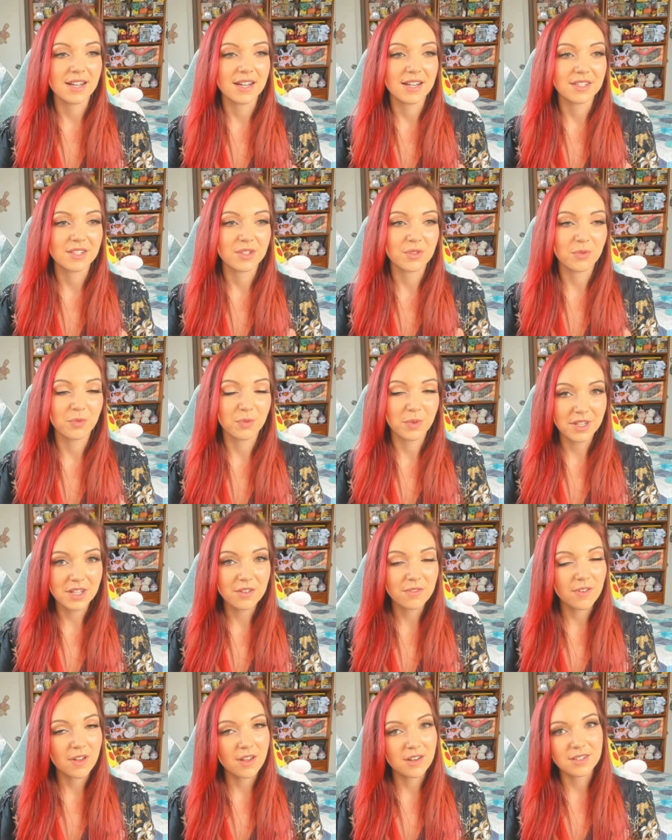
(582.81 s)
it's
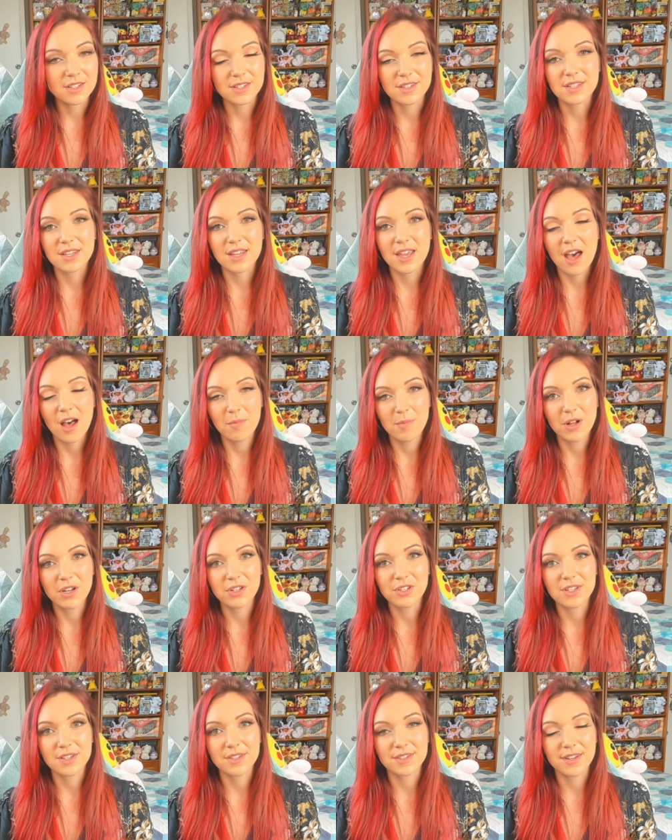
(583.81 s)
really fun to see how
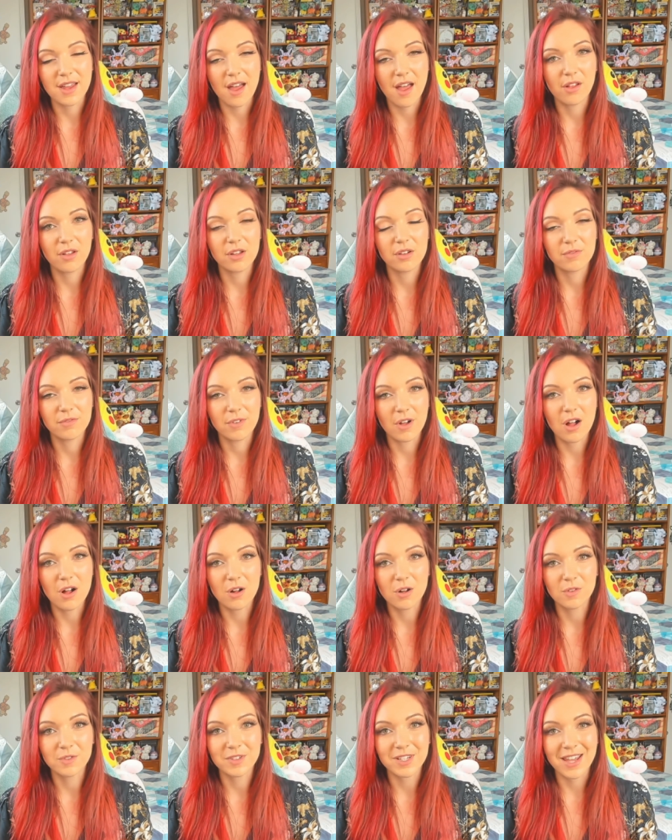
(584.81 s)
much his style
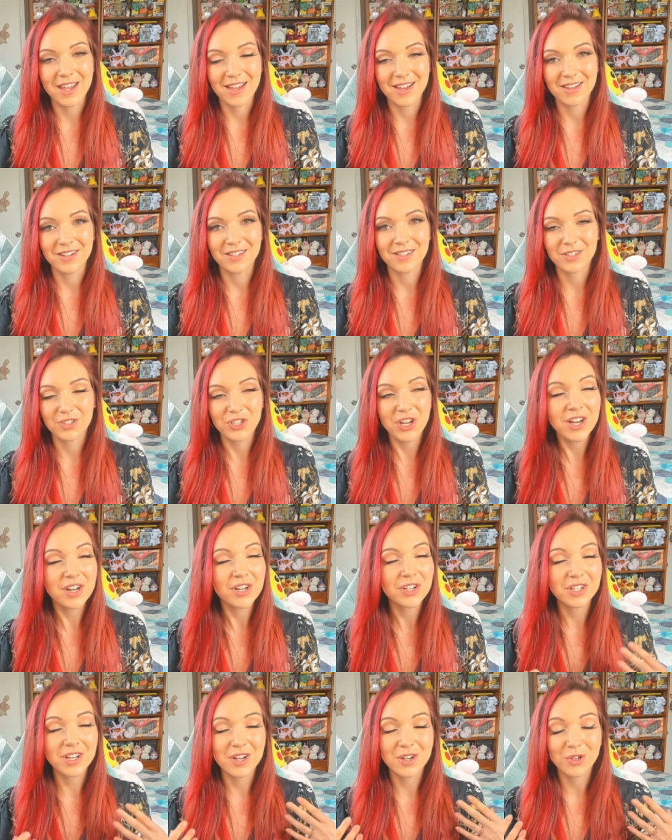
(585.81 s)
evolved and
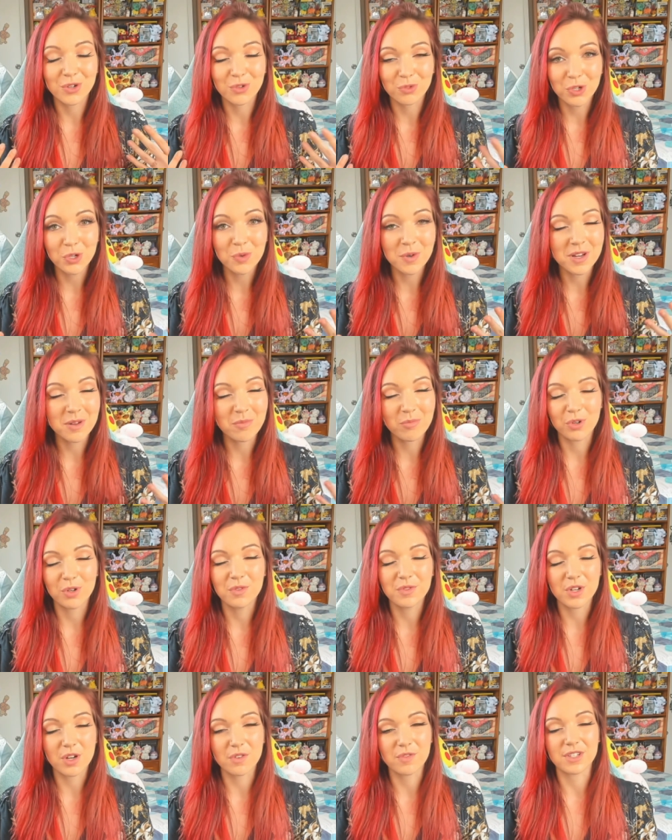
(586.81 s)
changed and grew and
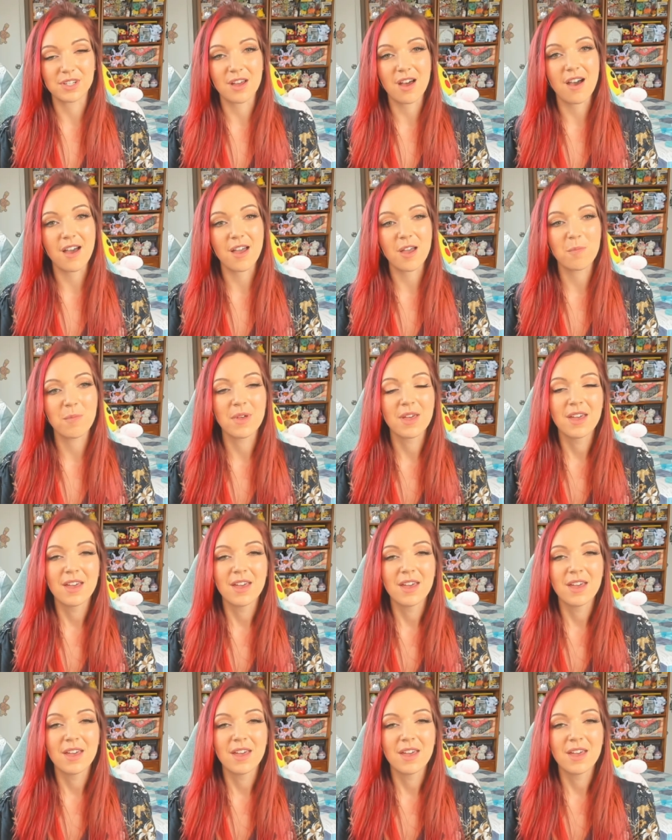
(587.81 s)
improved over time.